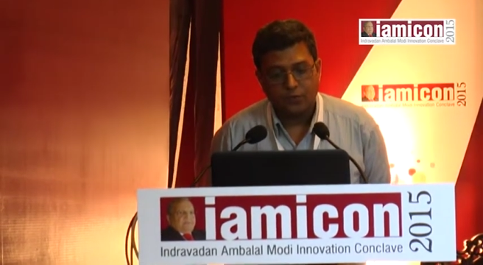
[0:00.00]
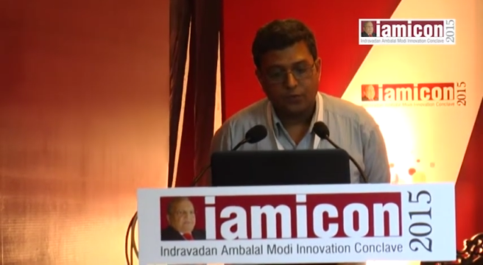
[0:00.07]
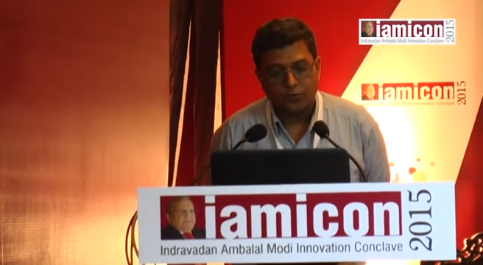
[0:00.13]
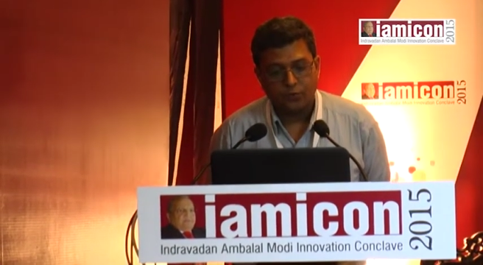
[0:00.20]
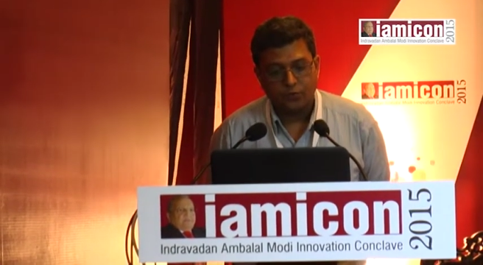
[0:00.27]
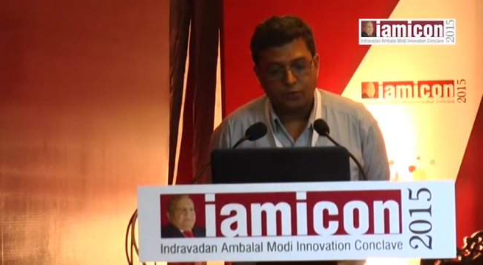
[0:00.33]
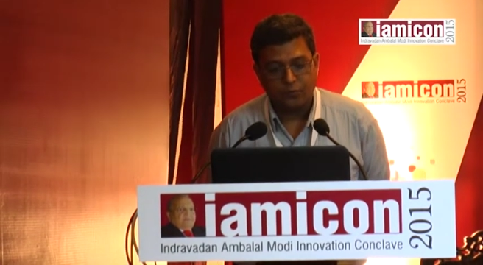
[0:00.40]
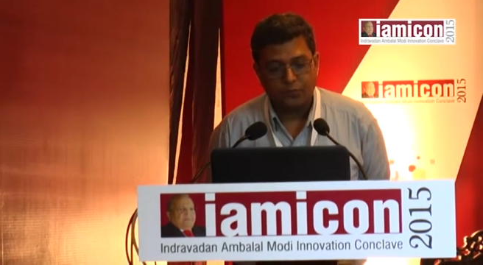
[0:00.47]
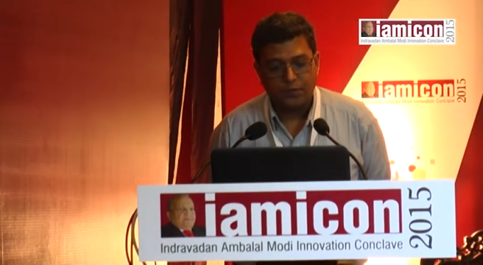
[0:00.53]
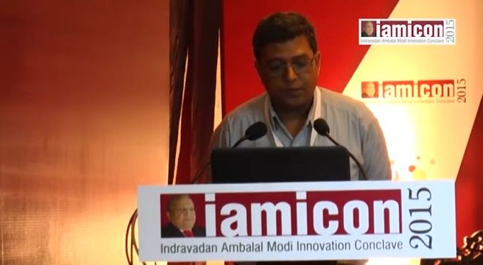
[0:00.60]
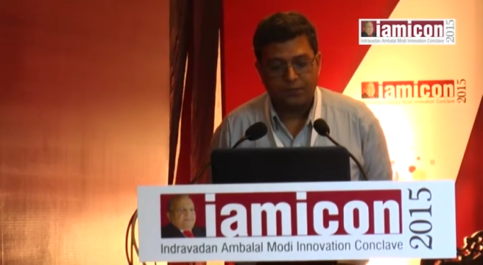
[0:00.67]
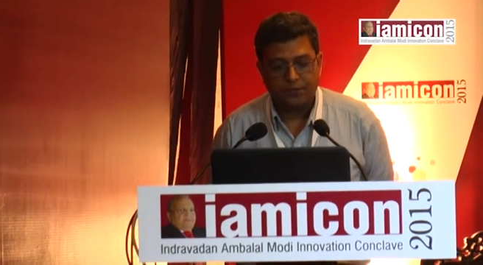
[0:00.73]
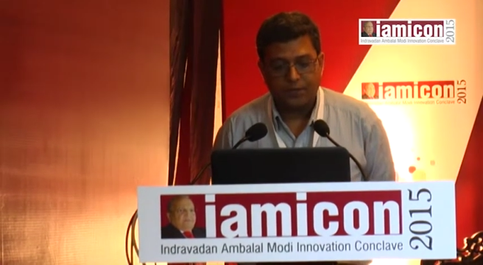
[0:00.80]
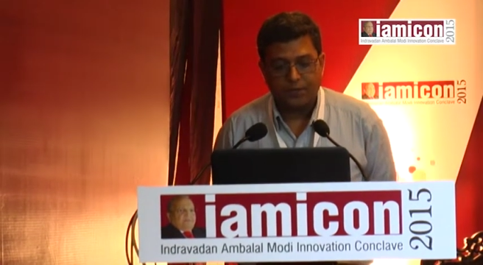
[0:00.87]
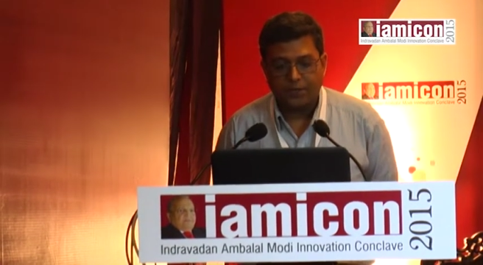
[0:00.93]
shown to
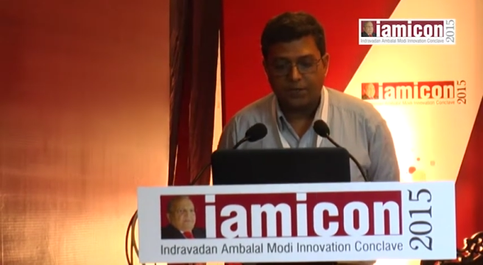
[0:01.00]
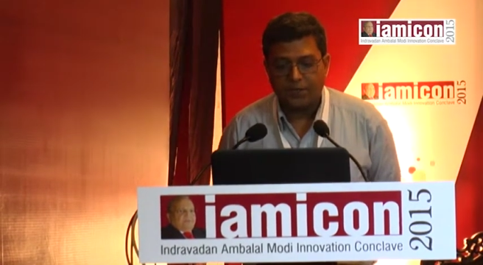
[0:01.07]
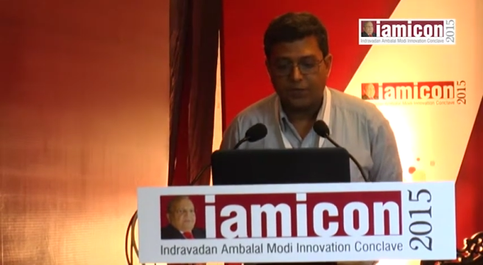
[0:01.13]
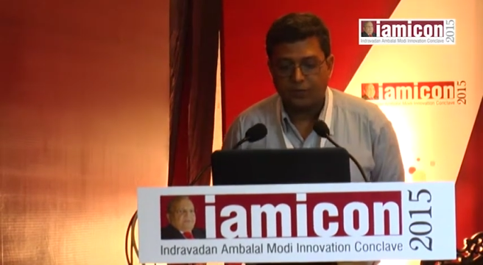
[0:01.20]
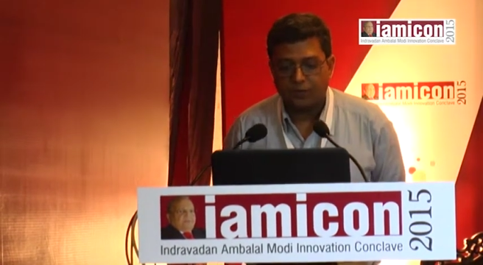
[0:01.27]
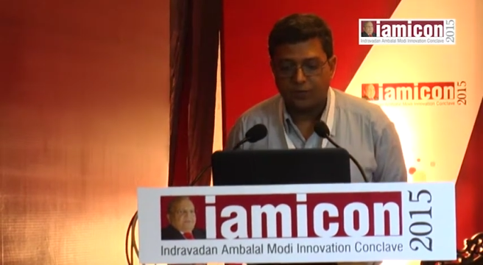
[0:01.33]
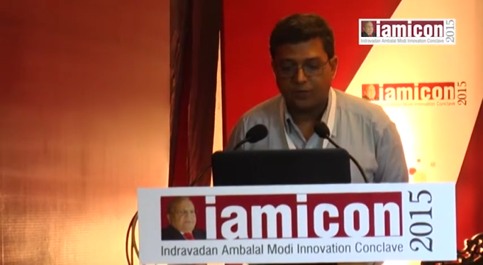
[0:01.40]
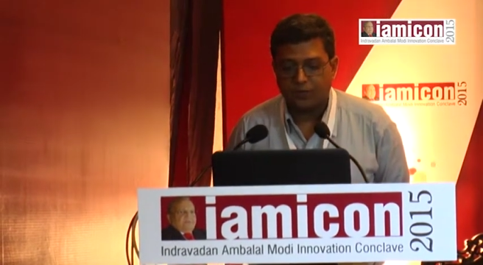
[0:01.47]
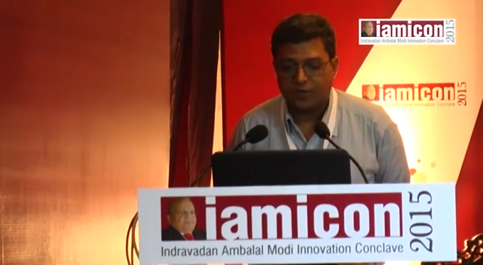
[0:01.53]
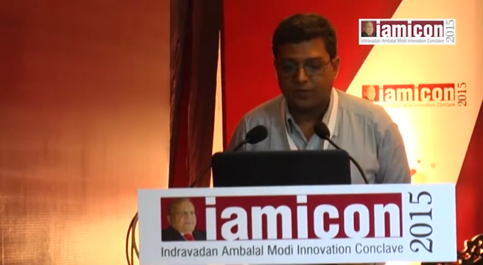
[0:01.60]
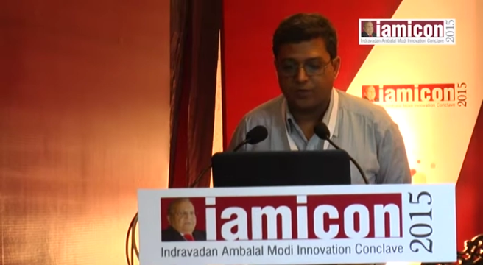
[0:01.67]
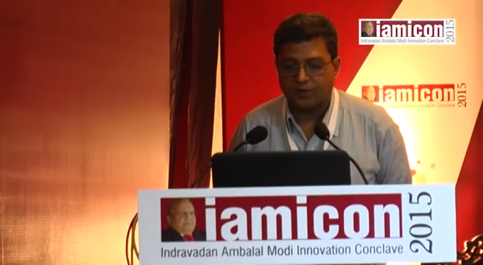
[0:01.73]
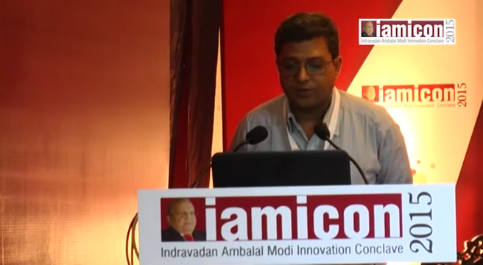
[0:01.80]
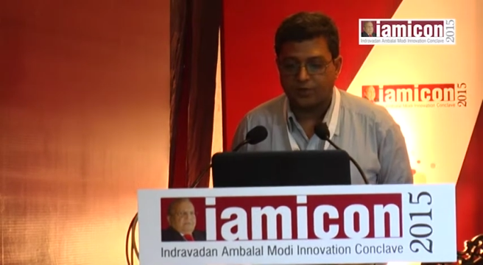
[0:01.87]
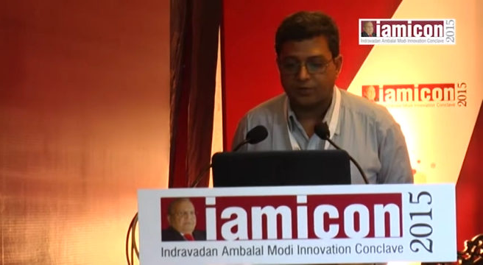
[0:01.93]
be implicated in
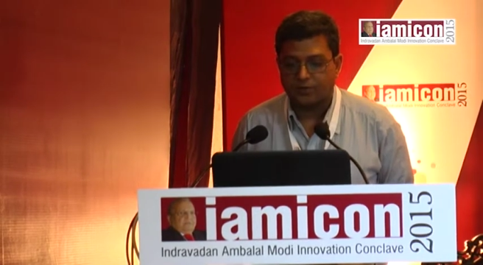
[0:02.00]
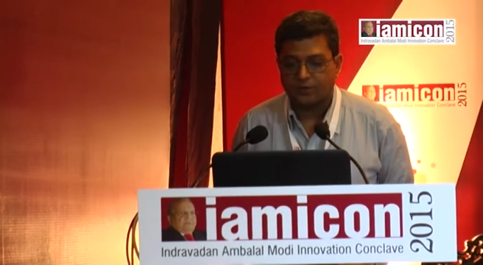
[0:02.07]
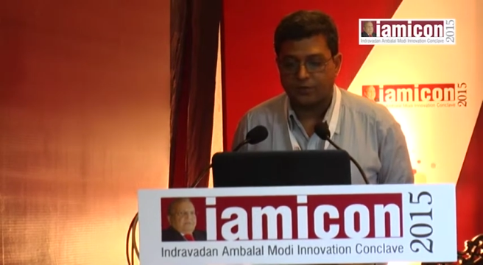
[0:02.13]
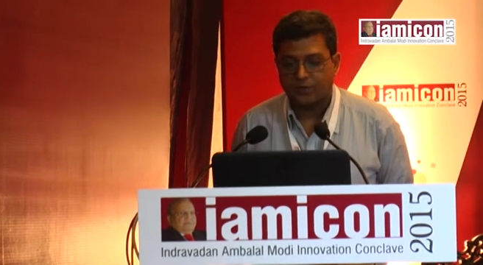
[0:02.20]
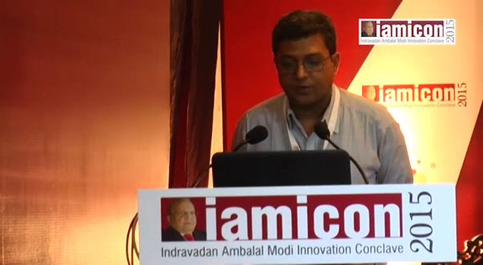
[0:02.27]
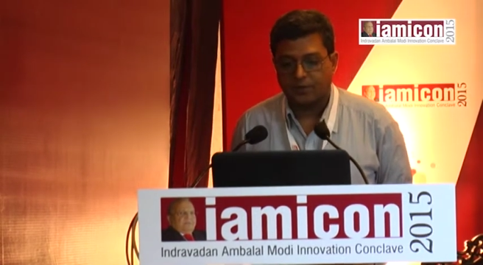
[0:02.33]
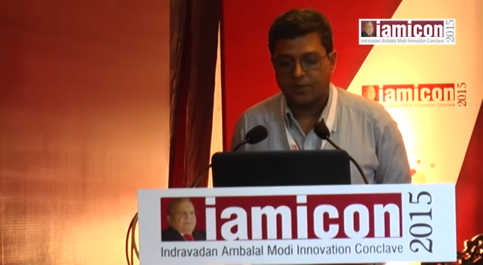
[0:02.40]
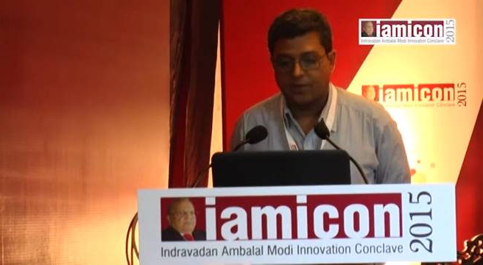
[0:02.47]
osteoarthritis.